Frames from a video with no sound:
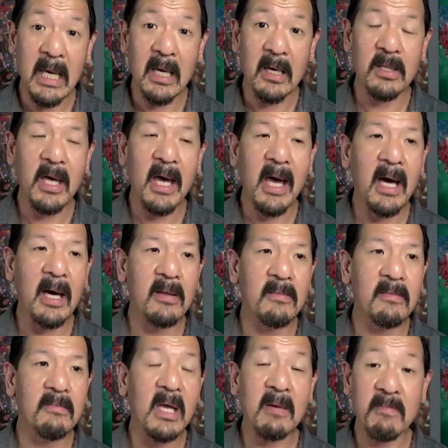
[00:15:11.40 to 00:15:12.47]
that
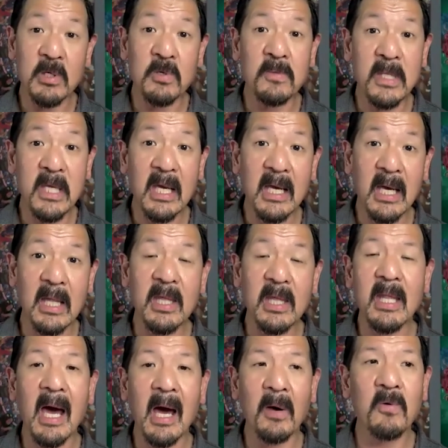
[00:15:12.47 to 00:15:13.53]
make me unique? And then
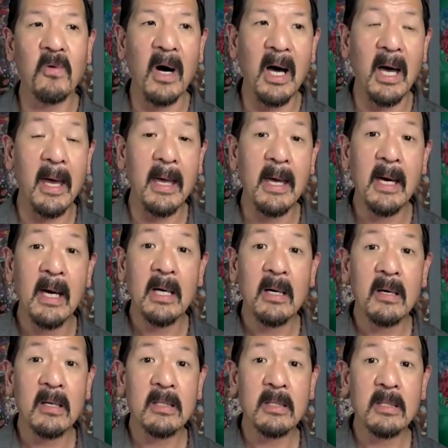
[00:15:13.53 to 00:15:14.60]
how do I
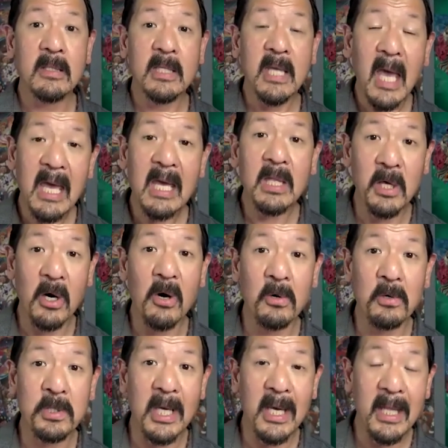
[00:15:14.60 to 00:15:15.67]
take
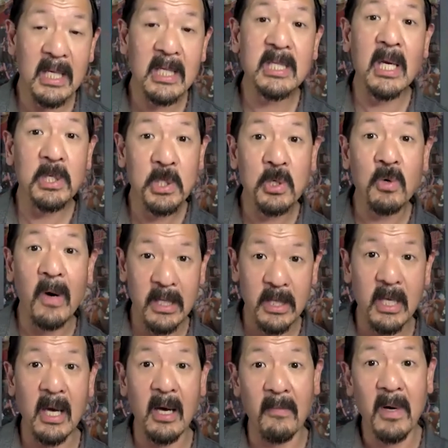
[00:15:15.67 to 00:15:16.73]
those and accentuate
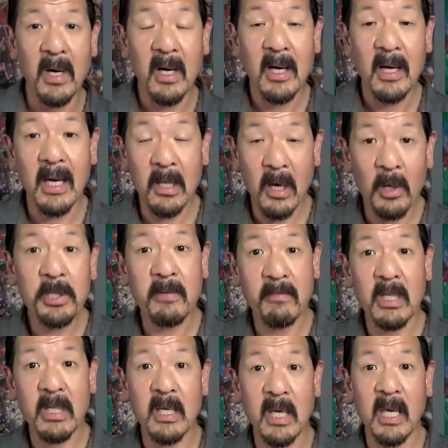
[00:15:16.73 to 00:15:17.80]
them? And
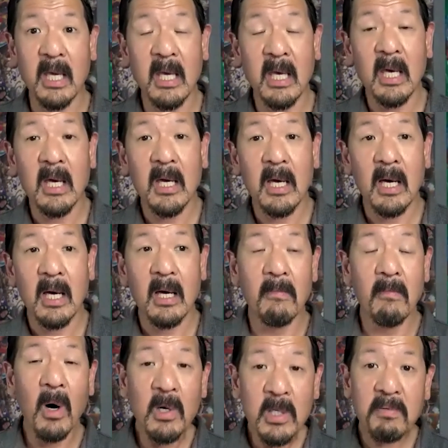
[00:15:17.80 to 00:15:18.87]
ultimately,
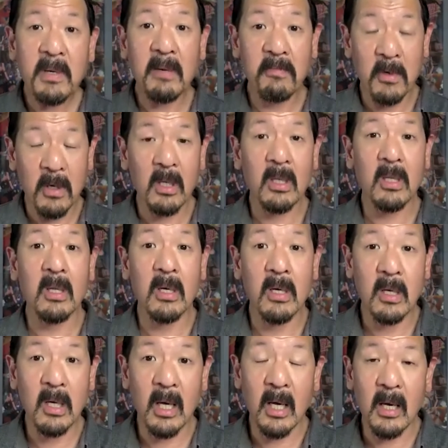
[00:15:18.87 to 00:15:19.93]
most people
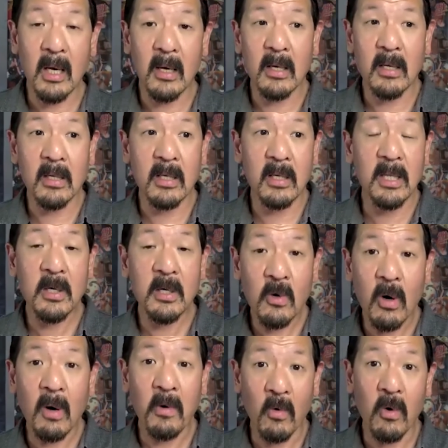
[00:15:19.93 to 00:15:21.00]
in the
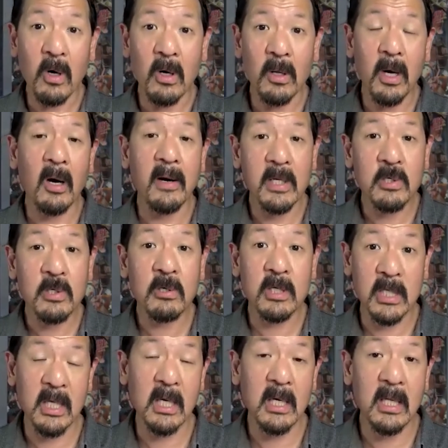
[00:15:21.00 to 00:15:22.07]
corporate world are
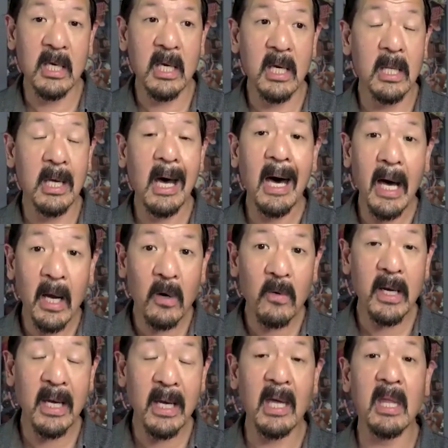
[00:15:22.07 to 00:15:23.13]
interested in
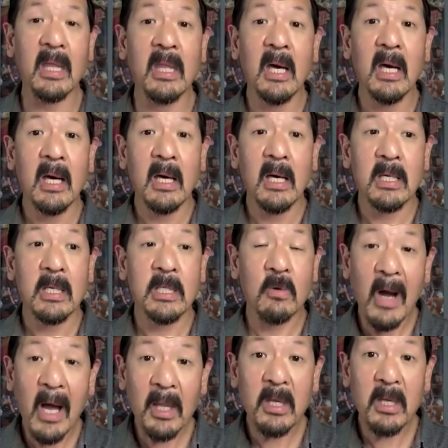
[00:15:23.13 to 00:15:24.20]
hiring and
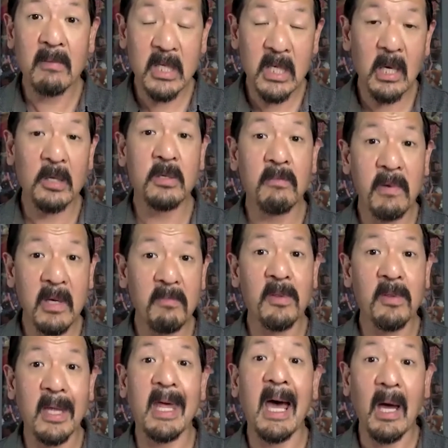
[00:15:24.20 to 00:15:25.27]
surrounding themselves with people
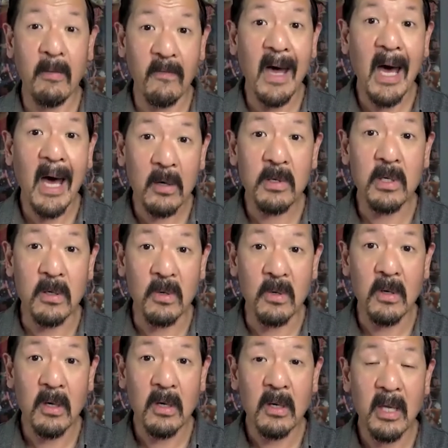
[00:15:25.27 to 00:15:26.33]
that add value.
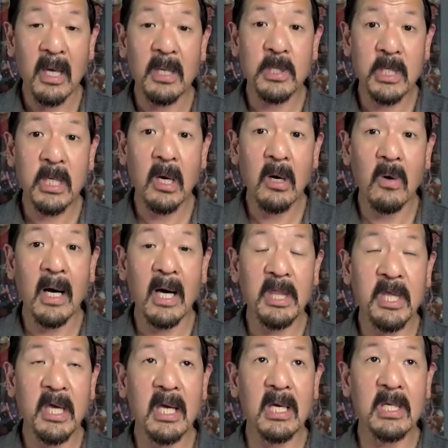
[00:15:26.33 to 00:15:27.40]
And so I
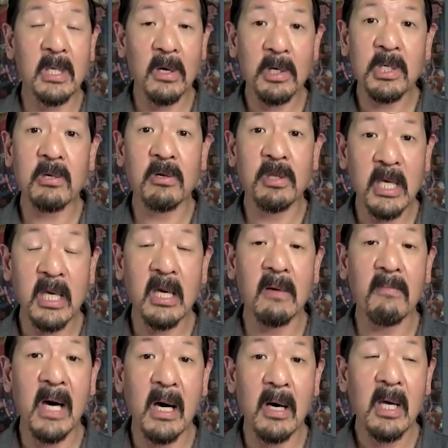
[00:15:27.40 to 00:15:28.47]
think as long as you're thinking
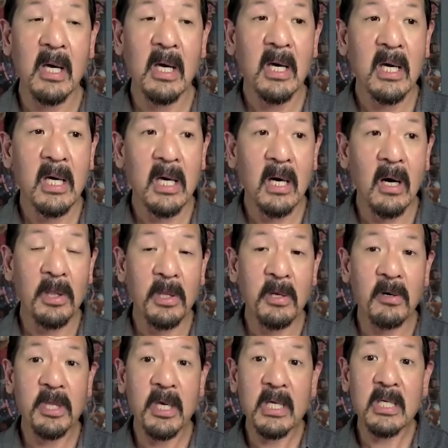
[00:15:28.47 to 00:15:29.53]
about, are there
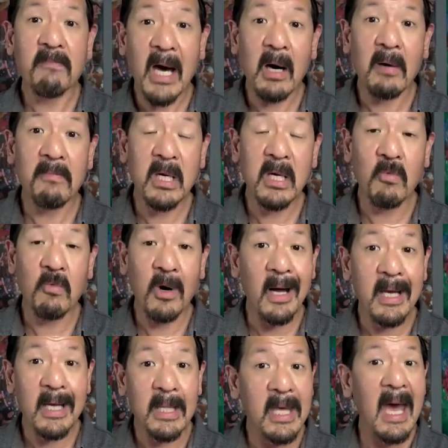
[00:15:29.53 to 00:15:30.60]
things about me where I
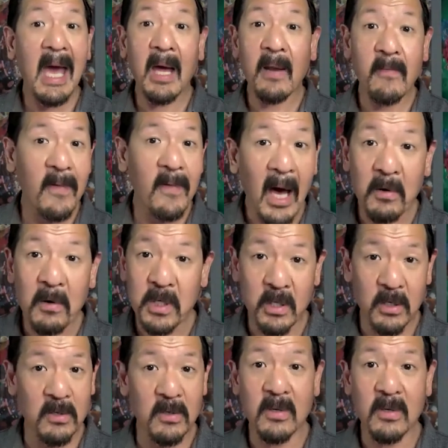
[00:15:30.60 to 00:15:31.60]
can add value